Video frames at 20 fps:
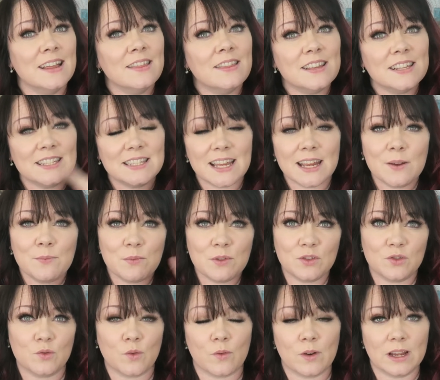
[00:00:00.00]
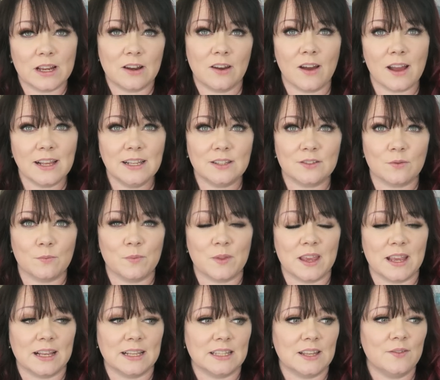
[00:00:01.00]
The same with drawing lines from
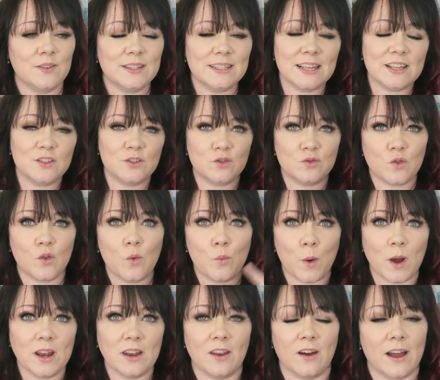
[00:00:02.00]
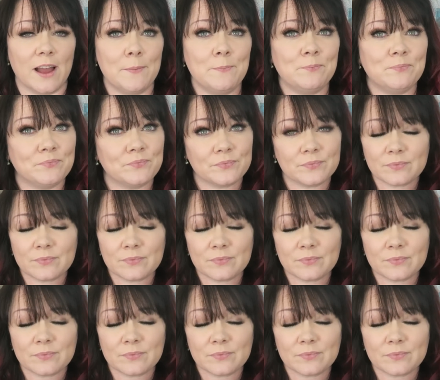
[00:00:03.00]
things. If it says draw one line